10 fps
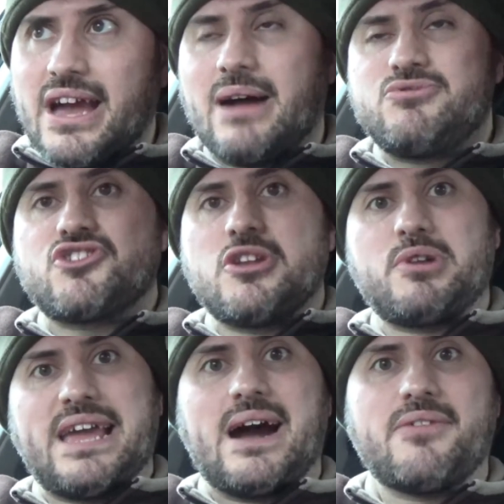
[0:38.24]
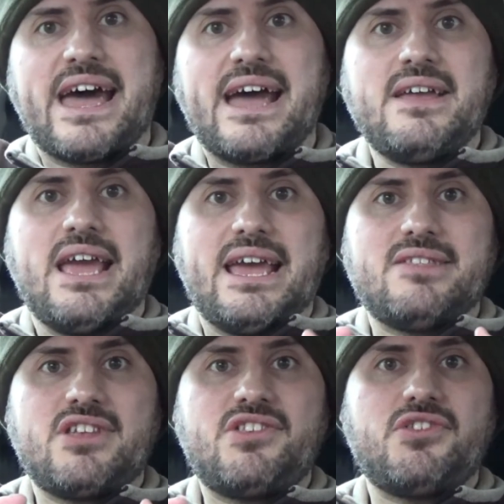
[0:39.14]
I'm just going to put it out there.
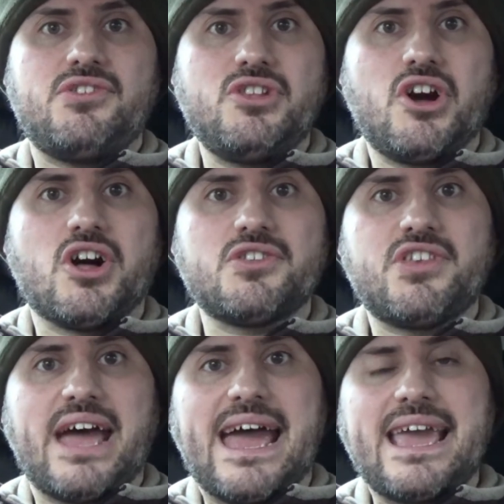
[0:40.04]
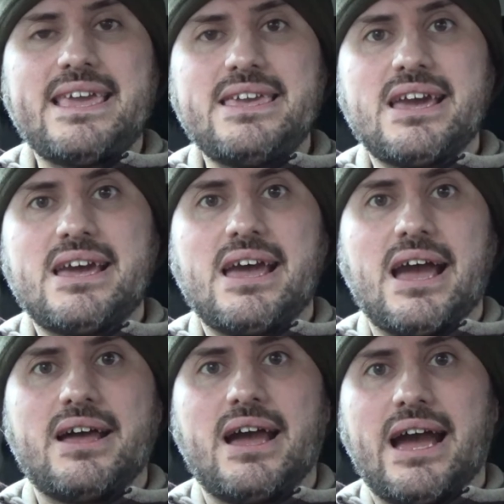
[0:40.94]
This is not an
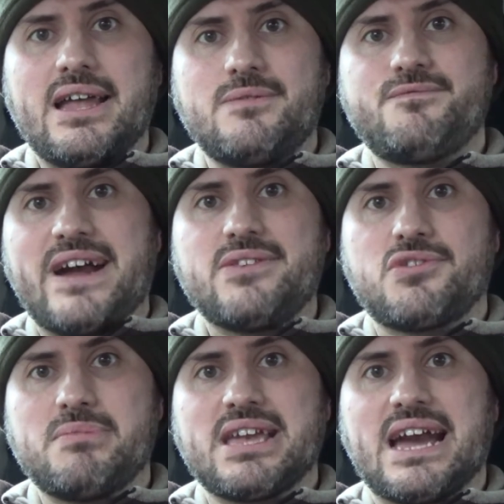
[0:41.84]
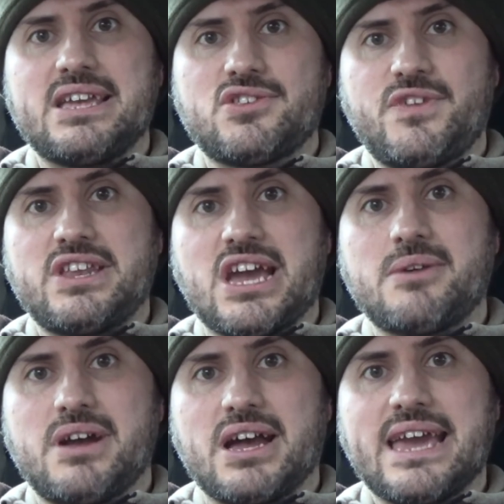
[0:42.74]
advanced mechanics
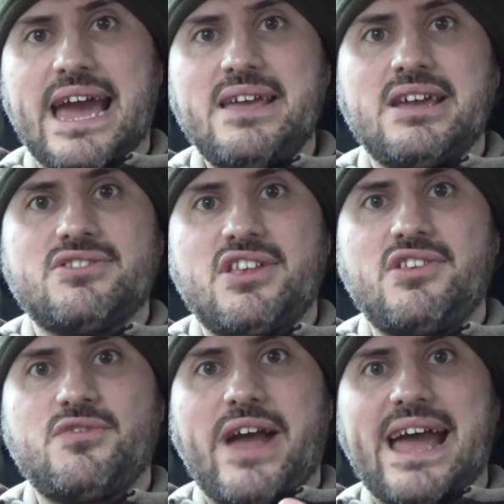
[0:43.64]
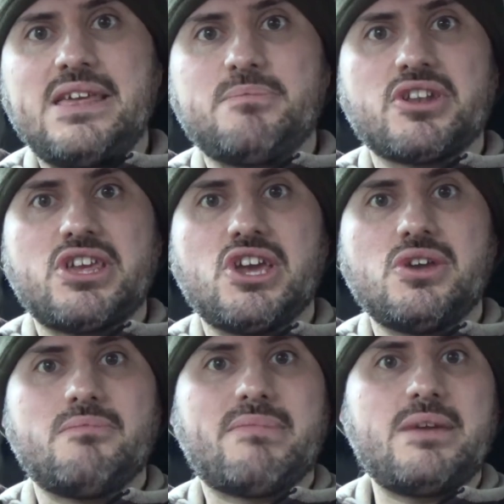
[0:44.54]
video, okay? This is for anybody
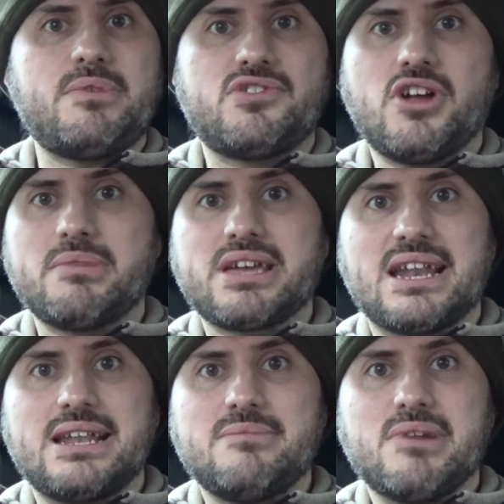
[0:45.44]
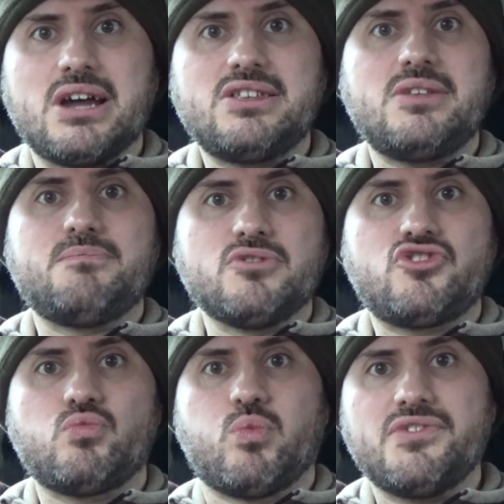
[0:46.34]
who maybe is not mechanically minded, but
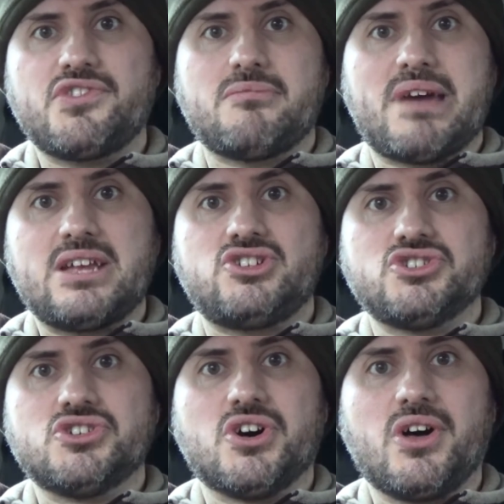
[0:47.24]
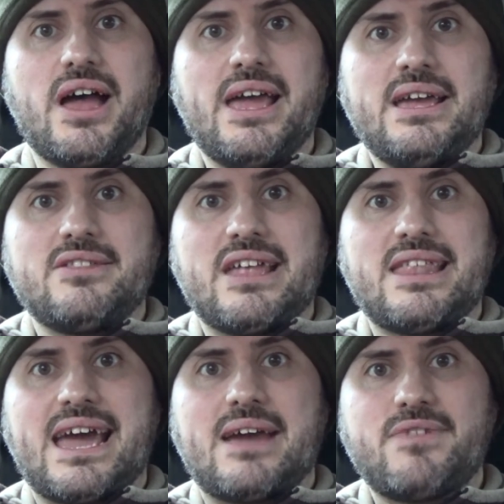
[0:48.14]
just wants to make sure that
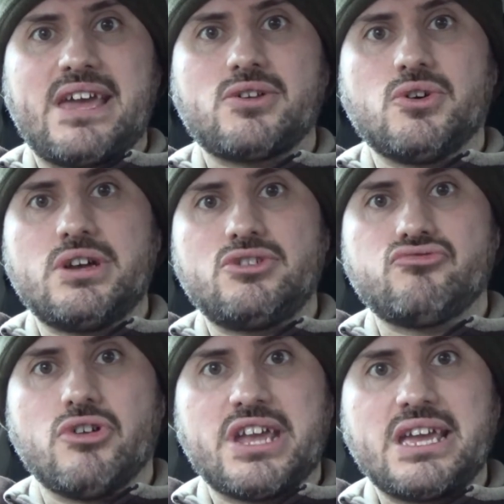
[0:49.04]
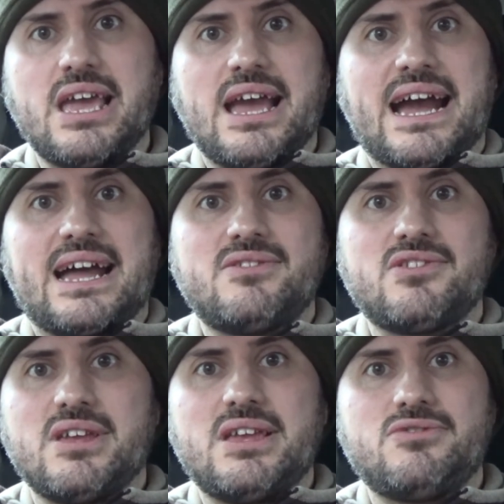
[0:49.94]
their vehicle is running.
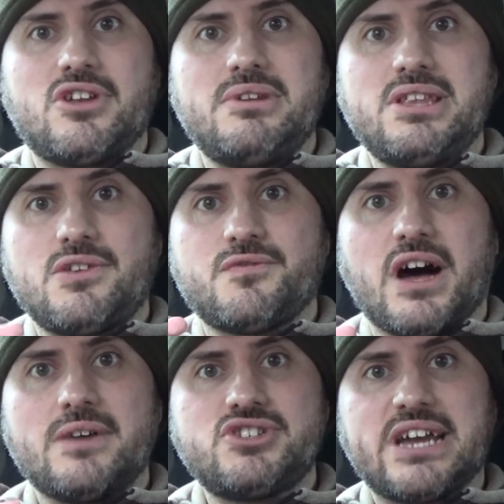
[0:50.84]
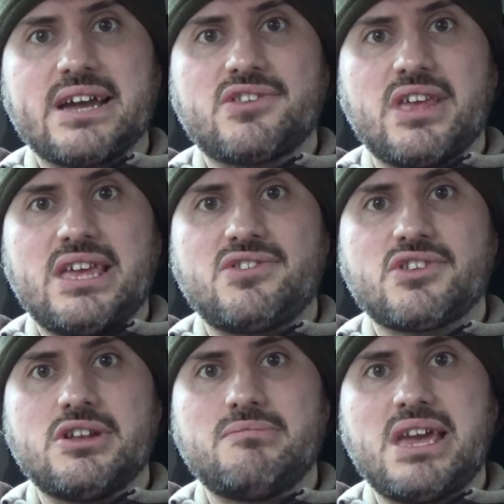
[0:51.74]
And doing these five checks is
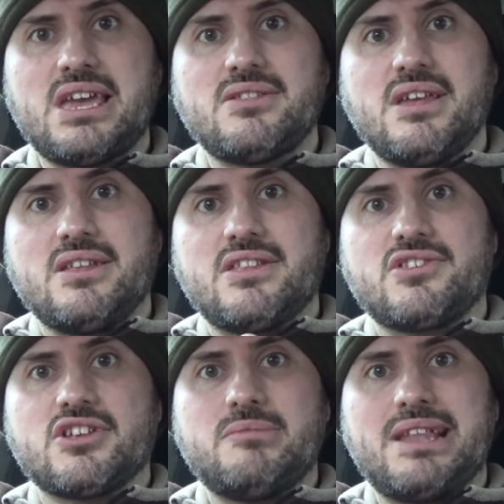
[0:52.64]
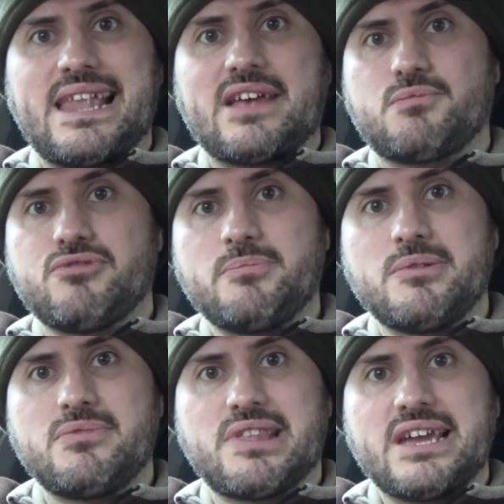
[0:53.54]
going to mean there's going to be less
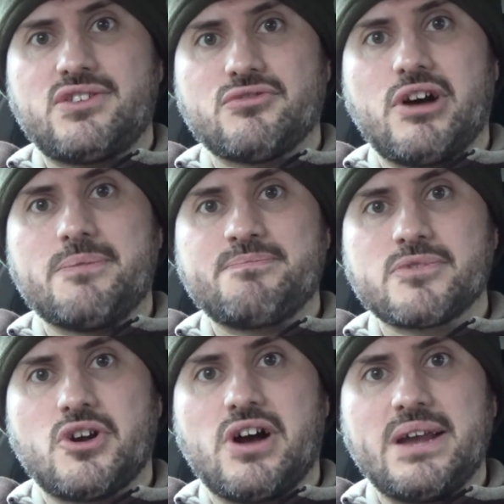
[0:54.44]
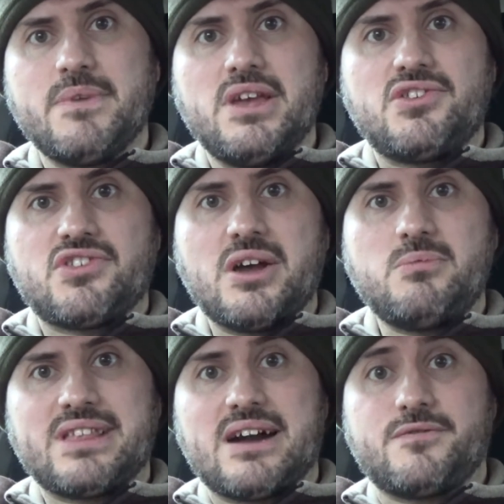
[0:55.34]
problems later on, all right? So
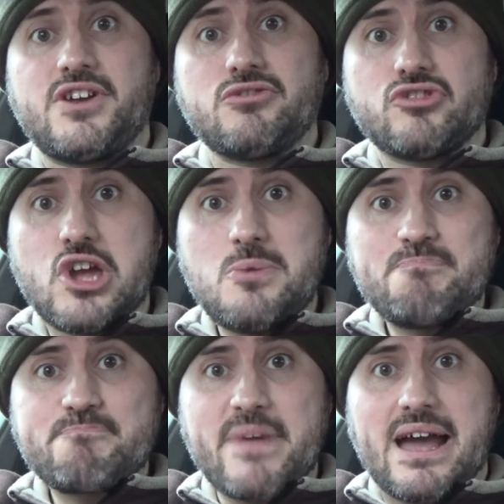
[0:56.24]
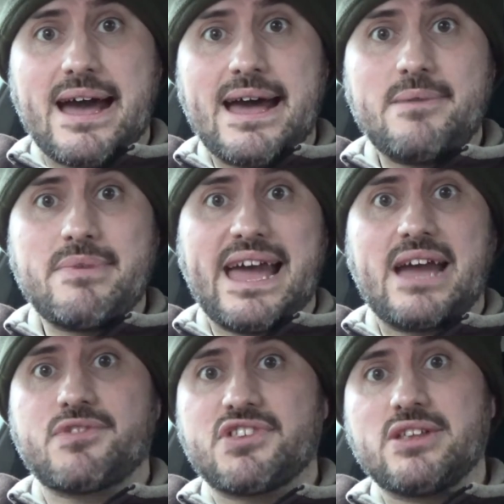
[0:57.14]
without further ado,
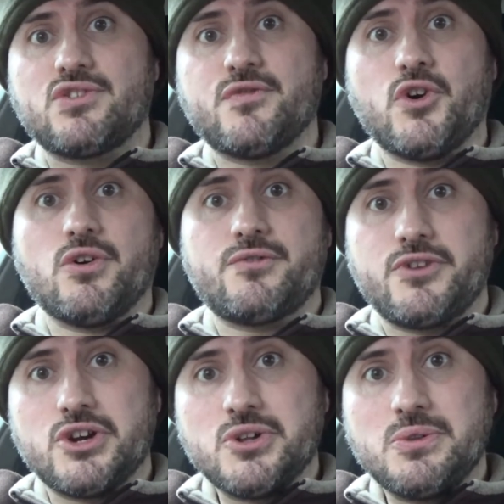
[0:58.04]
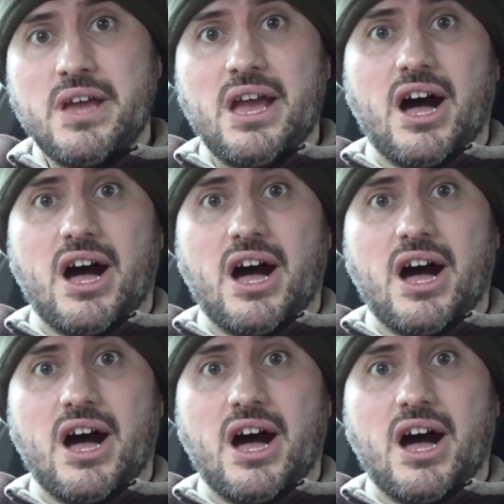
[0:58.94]
F stands for fuel.